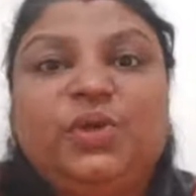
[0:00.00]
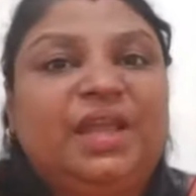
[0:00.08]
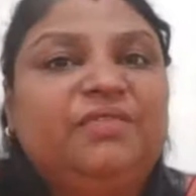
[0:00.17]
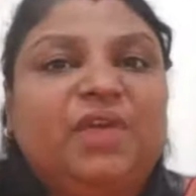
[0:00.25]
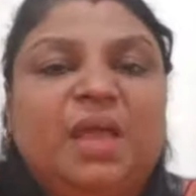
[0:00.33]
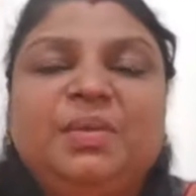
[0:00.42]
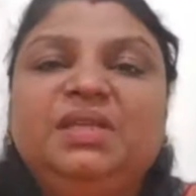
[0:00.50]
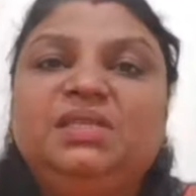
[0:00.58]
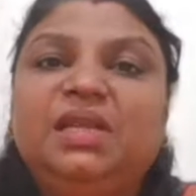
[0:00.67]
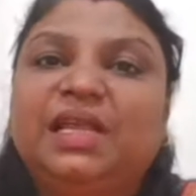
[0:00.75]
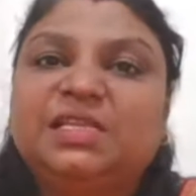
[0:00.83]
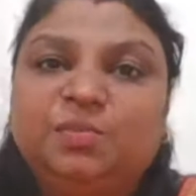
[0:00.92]
to
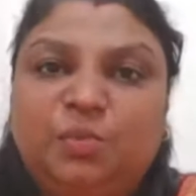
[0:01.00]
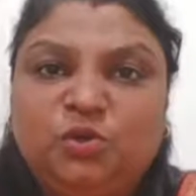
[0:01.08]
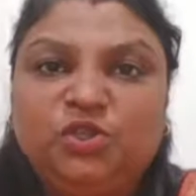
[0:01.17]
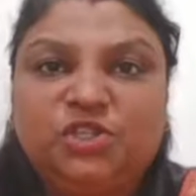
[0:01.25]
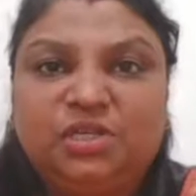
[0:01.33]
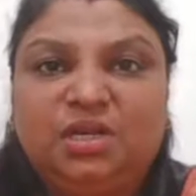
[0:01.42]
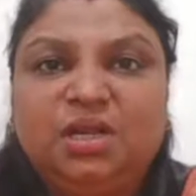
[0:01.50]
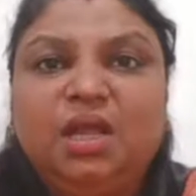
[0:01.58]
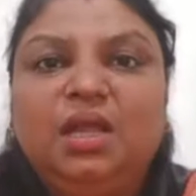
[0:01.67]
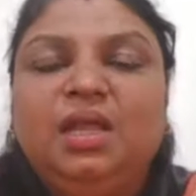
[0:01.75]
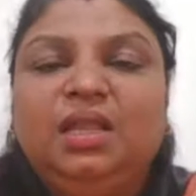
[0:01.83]
environmental exposure,